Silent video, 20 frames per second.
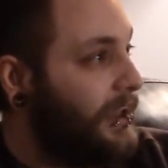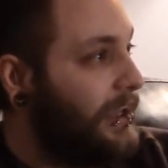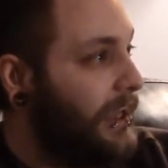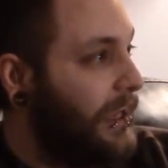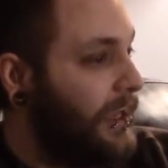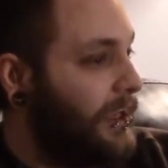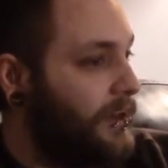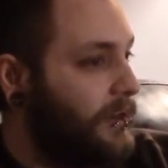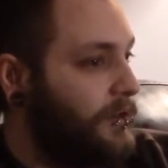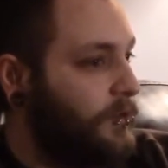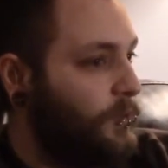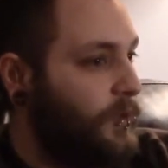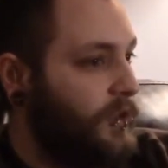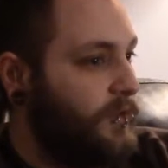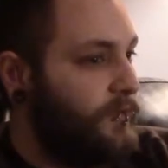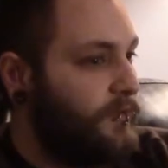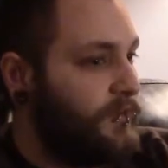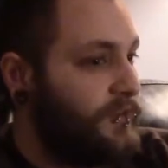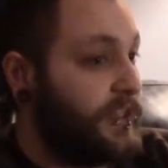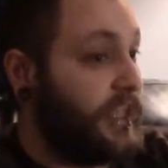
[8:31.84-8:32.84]
And
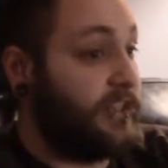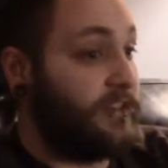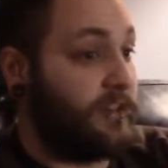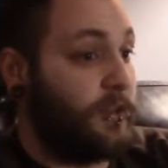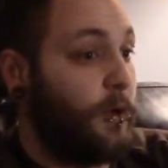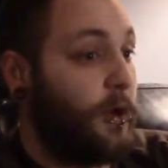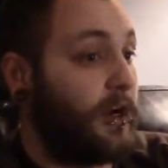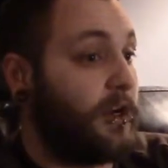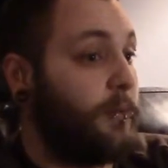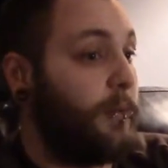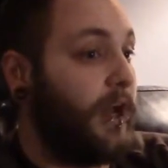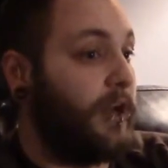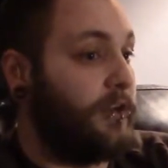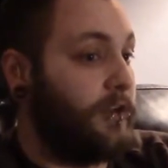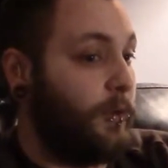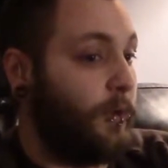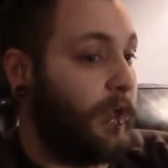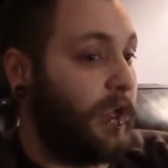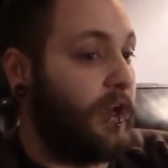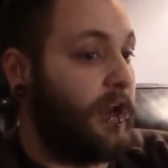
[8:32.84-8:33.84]
we've since talked about
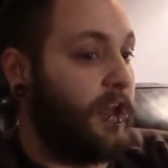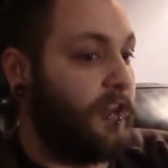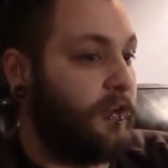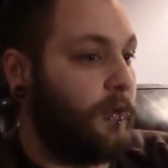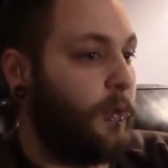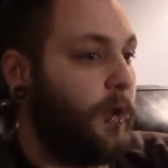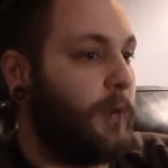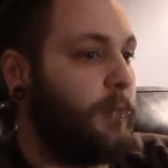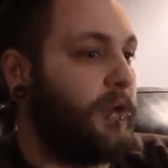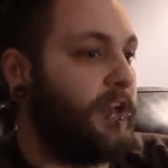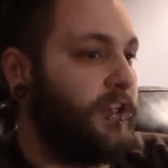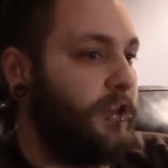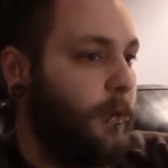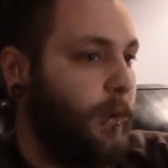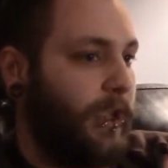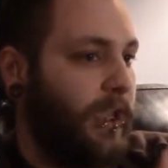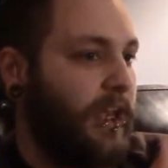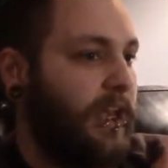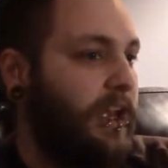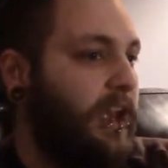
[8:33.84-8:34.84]
doing another one, but
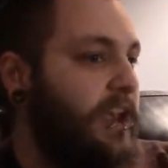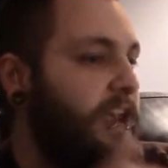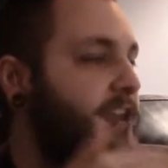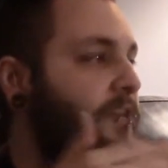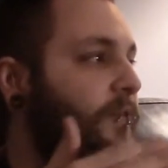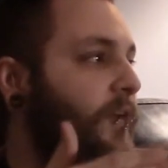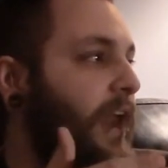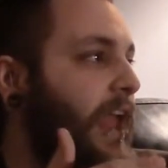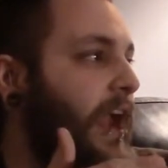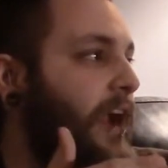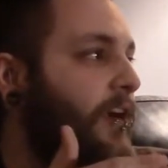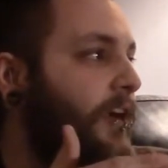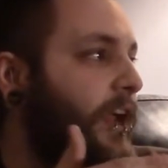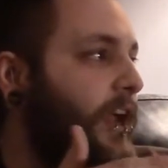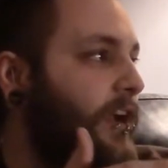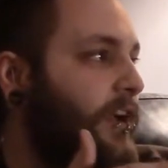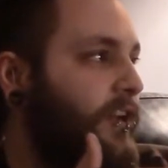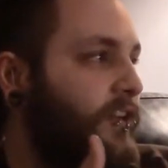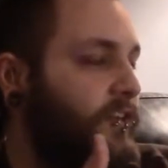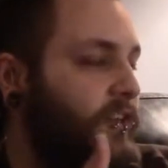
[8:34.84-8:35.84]
doing it in a different area,
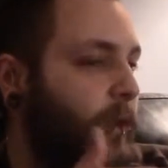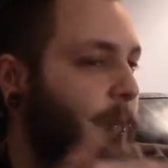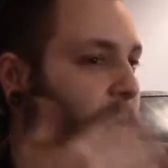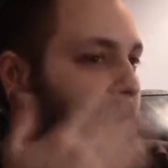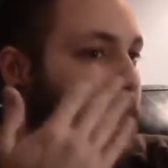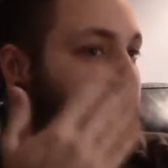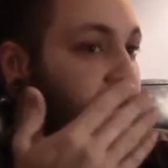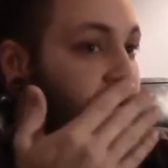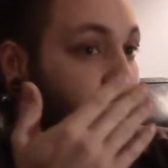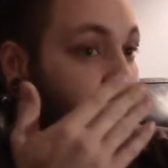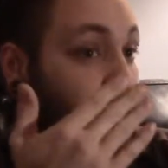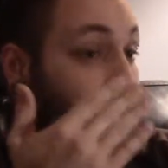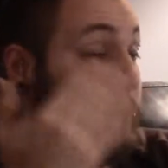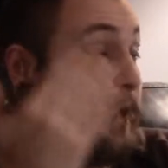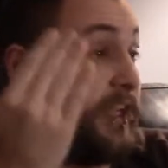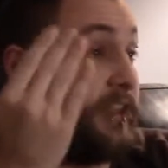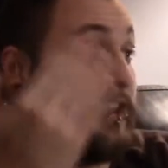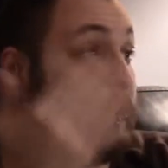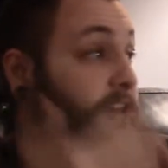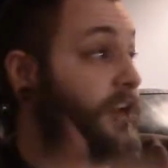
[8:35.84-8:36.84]
because apparently we
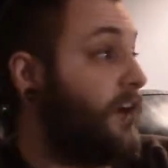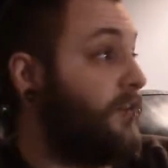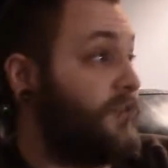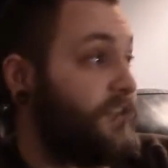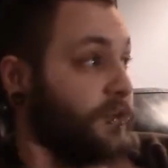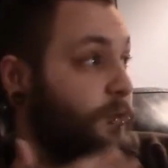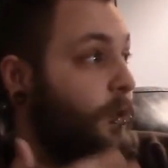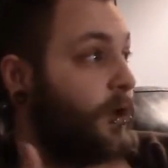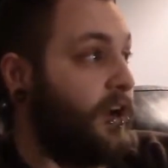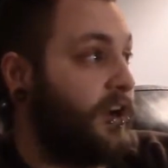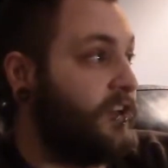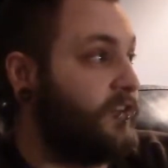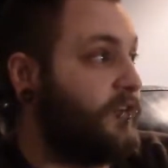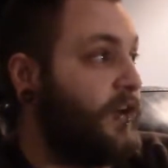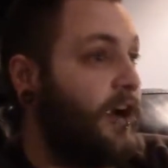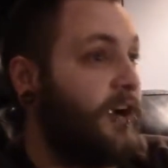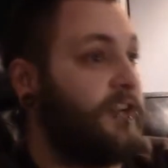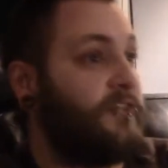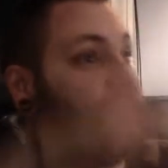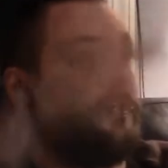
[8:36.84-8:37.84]
picked the toughest one as
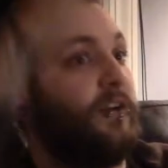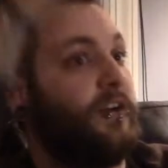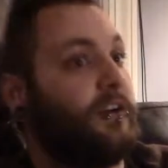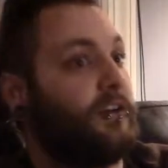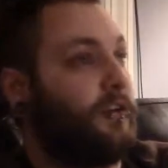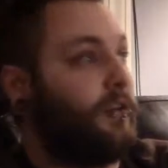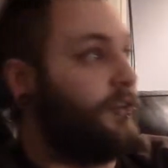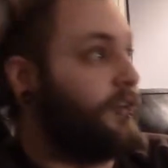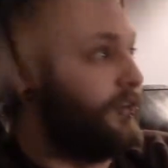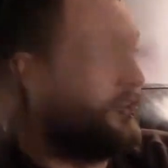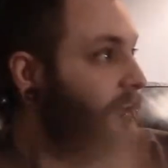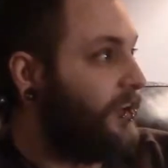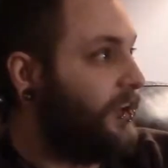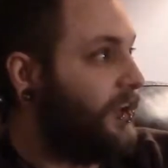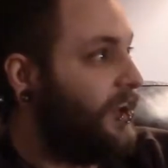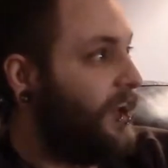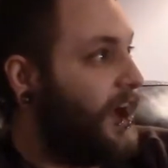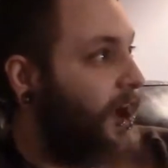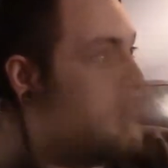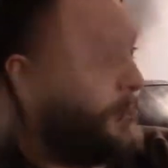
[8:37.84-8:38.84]
far as verticals
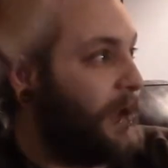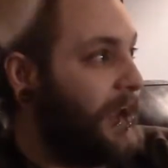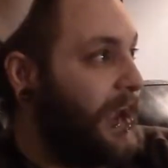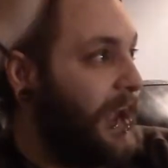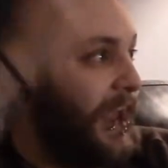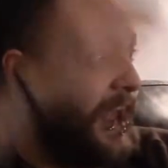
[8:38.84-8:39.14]
up and down.